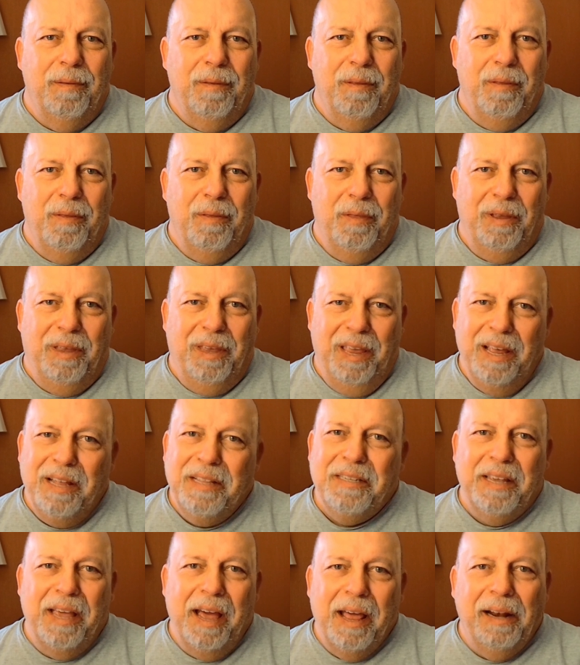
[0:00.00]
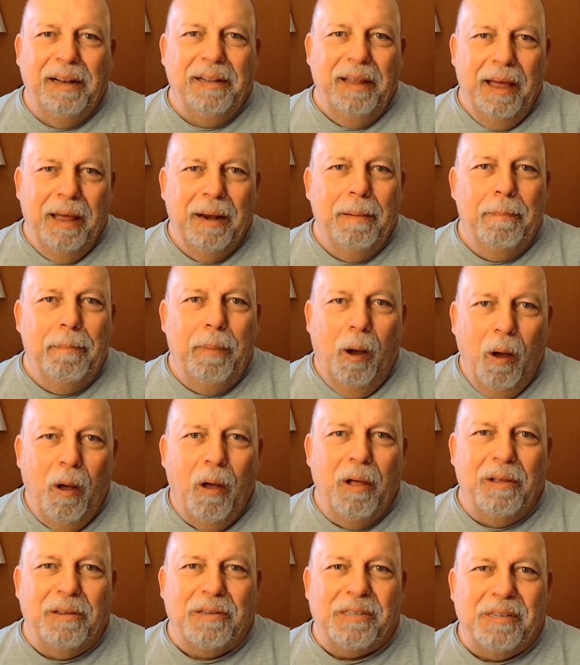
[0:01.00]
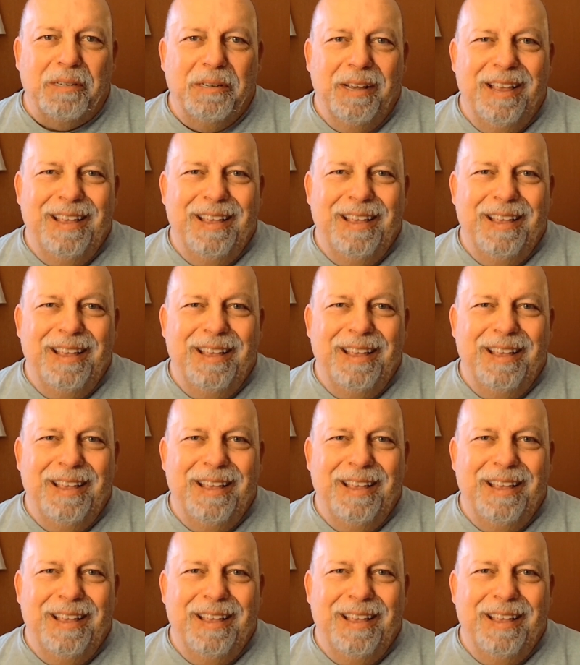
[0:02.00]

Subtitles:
the kid's got a lot of balls.